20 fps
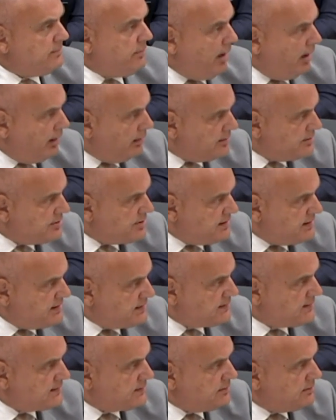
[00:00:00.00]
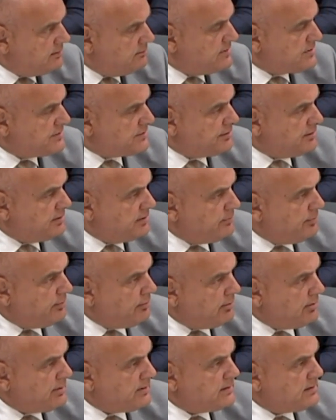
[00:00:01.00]
apologies to Mr.
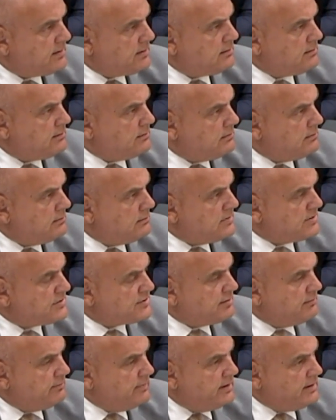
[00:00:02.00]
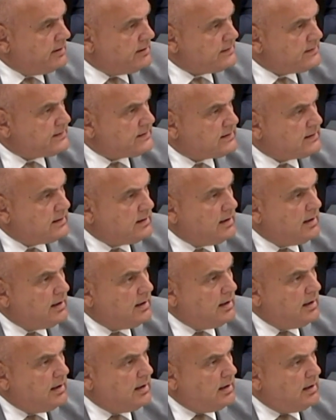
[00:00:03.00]
Laporte, Mr. Mills,
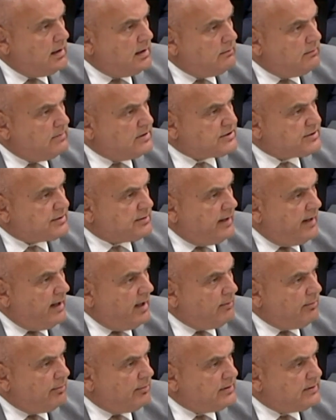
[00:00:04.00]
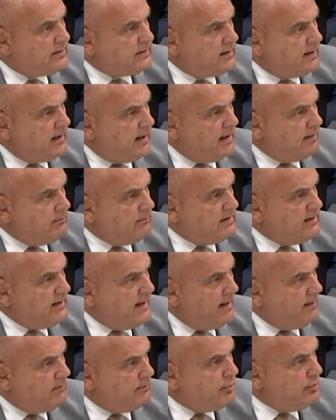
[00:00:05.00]
Mr. Albert, and
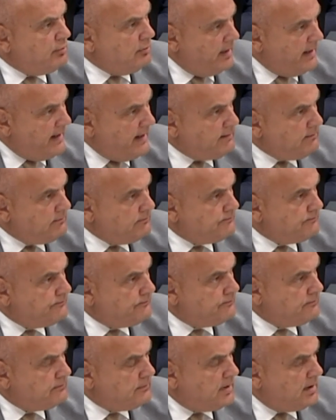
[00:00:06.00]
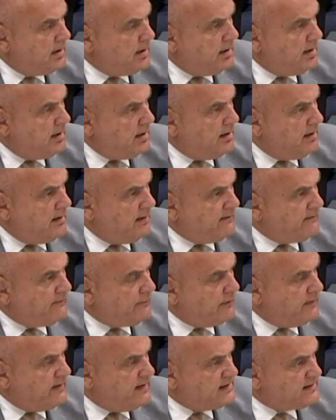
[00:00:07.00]
Madame Poulin
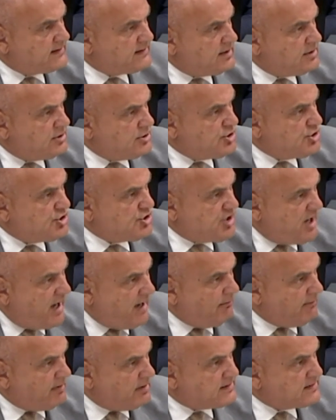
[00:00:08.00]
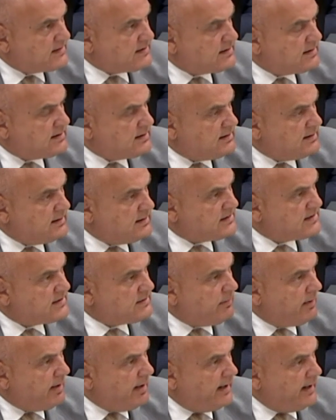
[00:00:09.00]
for this shameless
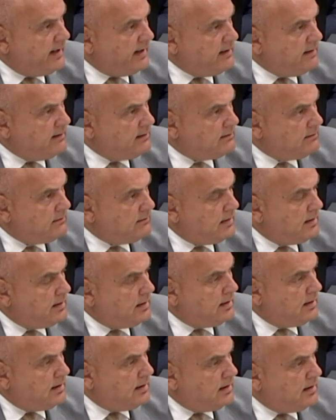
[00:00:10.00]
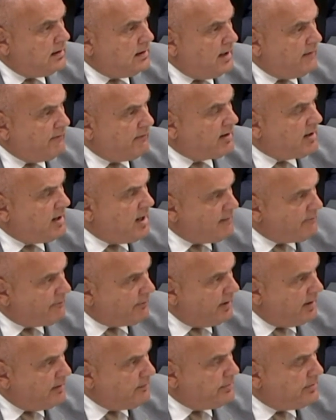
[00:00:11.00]
display of a
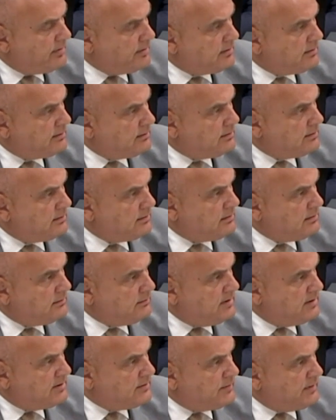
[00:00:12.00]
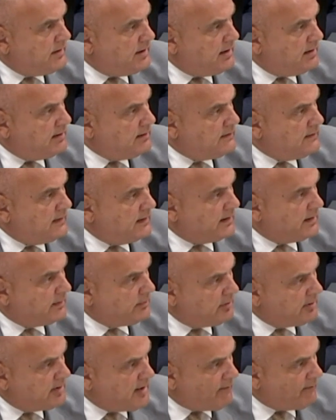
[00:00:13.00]
cover-up between the
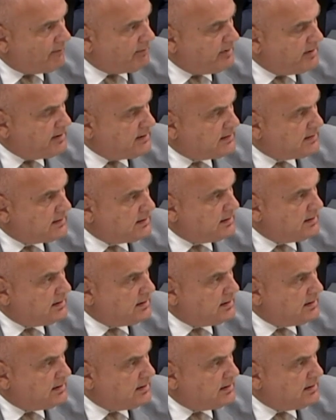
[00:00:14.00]
Liberal government